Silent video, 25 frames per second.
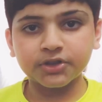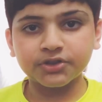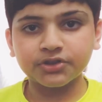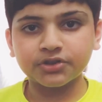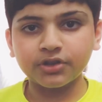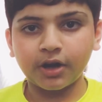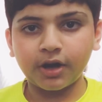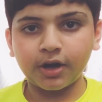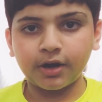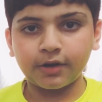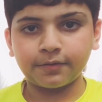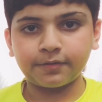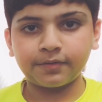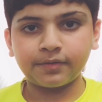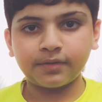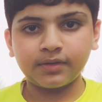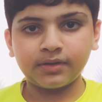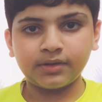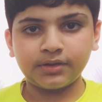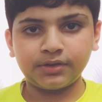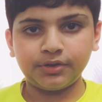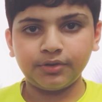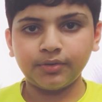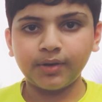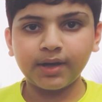off,
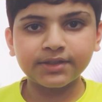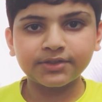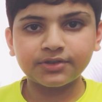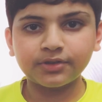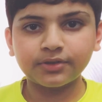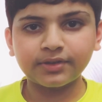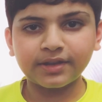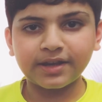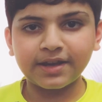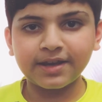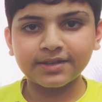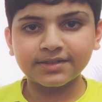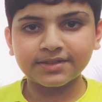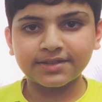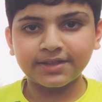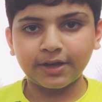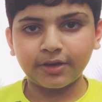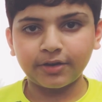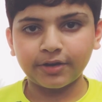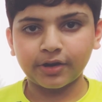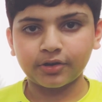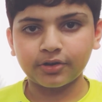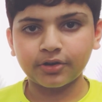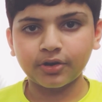you enter the interior.